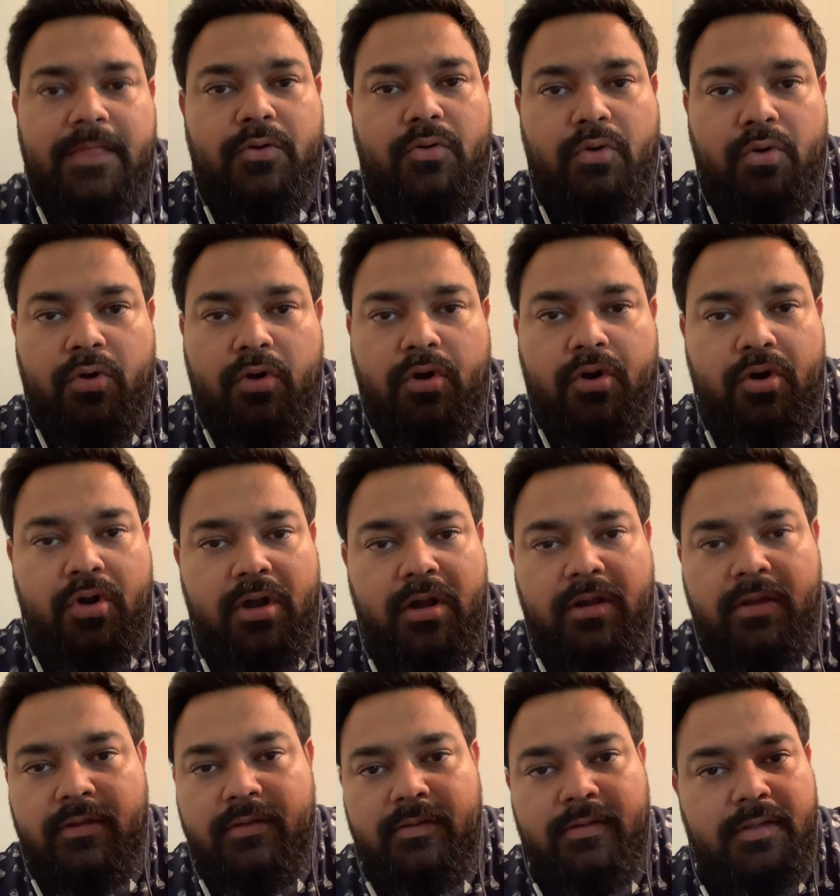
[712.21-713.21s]

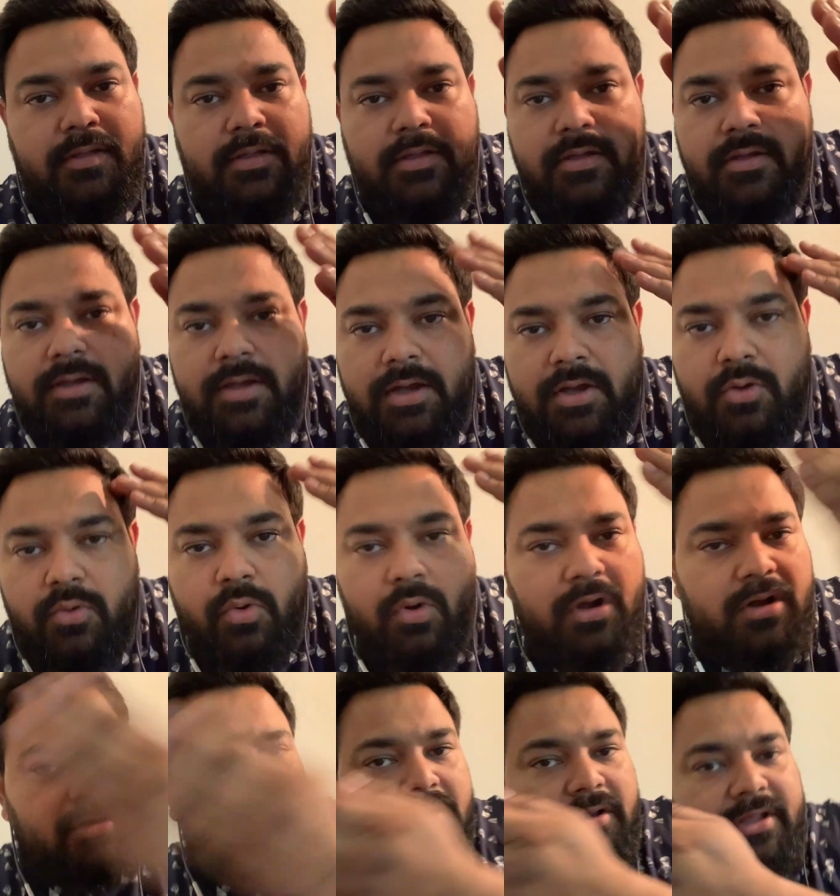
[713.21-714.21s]
or a
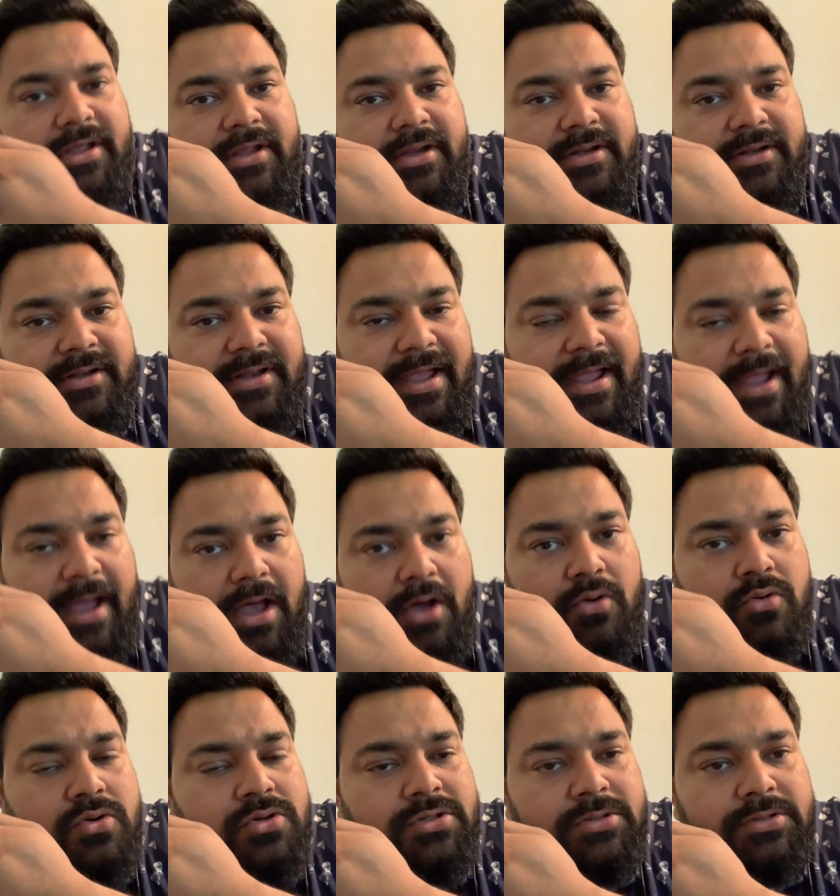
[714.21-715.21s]
quarterly day
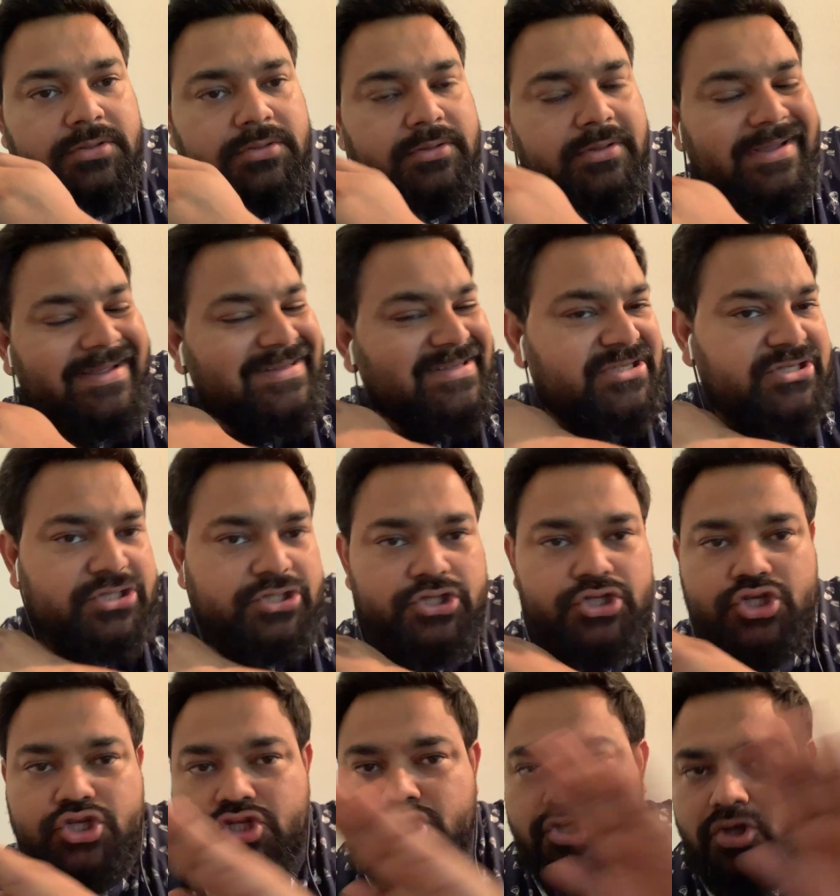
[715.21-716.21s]
out. It's
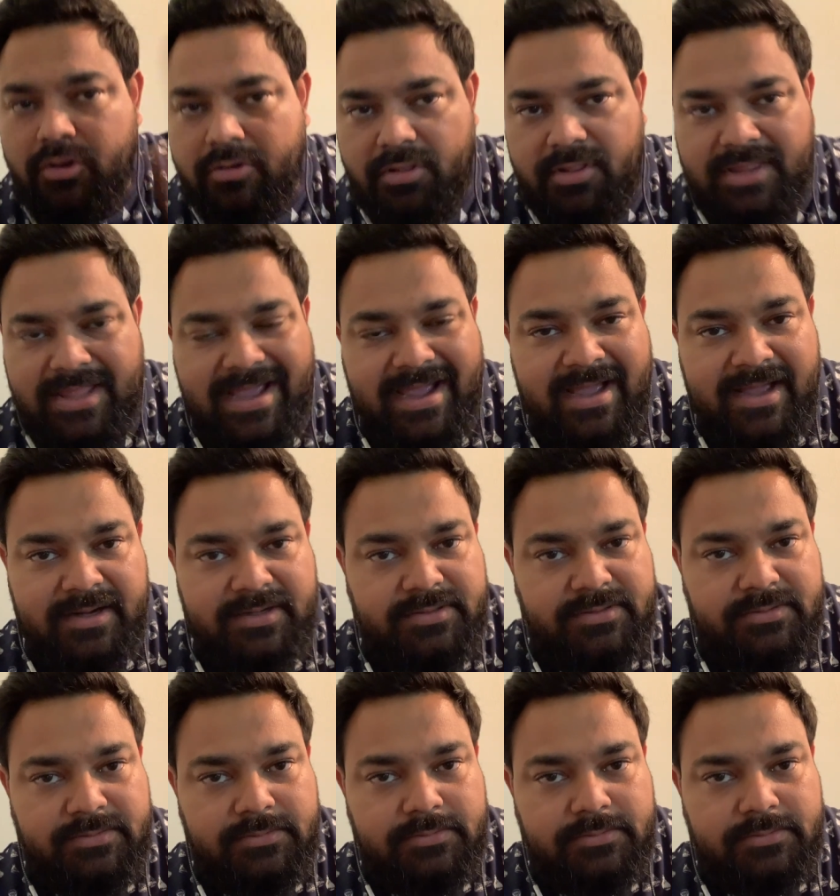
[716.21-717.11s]
not that.